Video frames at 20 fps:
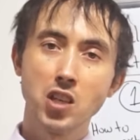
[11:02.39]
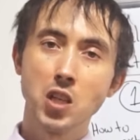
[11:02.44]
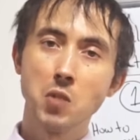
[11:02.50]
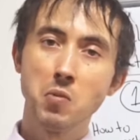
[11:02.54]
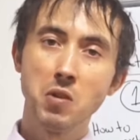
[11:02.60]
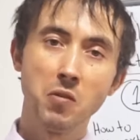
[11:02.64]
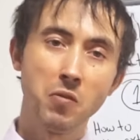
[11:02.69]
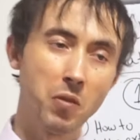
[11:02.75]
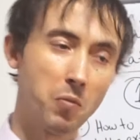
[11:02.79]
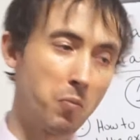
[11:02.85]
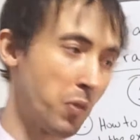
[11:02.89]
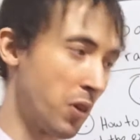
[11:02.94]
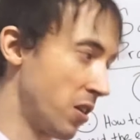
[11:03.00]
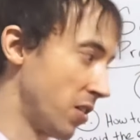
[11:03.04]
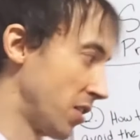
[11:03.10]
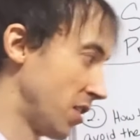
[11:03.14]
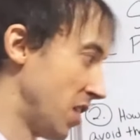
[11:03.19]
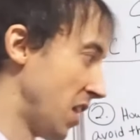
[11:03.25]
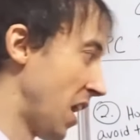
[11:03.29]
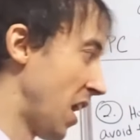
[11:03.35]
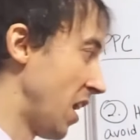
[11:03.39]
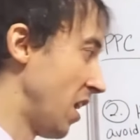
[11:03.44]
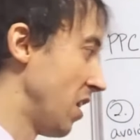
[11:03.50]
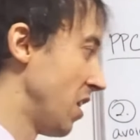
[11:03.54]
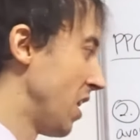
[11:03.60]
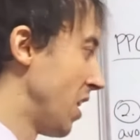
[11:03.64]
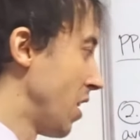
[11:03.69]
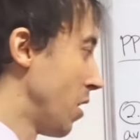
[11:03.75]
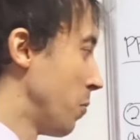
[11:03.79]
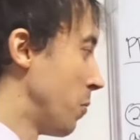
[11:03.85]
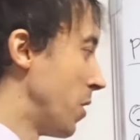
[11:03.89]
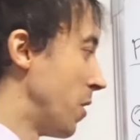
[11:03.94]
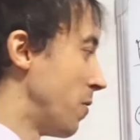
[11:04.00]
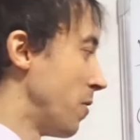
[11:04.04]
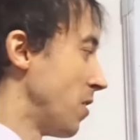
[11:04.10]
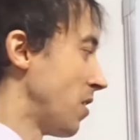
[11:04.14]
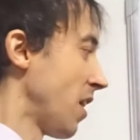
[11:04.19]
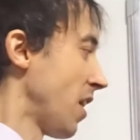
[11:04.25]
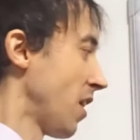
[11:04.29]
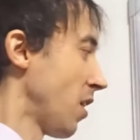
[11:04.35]
should be from person A. But if
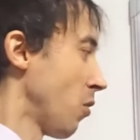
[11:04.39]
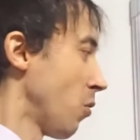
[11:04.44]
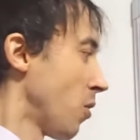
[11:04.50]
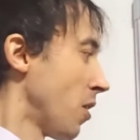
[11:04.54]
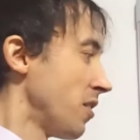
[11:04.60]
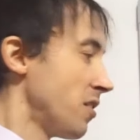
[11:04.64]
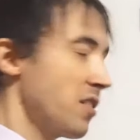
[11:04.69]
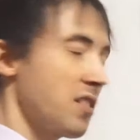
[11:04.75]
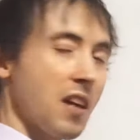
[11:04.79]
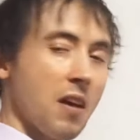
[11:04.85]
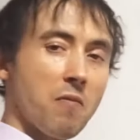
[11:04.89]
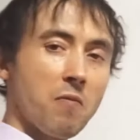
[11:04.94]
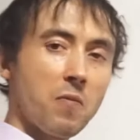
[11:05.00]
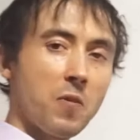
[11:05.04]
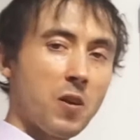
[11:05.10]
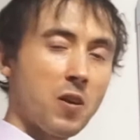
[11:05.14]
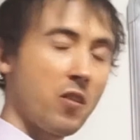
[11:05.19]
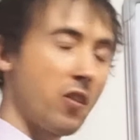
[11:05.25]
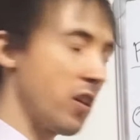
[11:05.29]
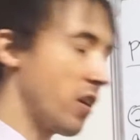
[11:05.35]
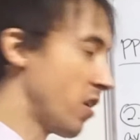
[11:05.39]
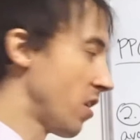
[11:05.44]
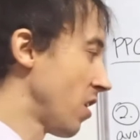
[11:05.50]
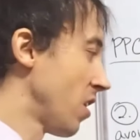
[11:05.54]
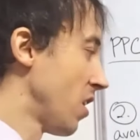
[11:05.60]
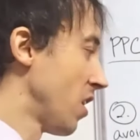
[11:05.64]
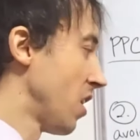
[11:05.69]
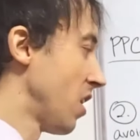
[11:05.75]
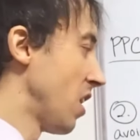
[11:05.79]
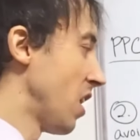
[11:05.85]
you take it one step further,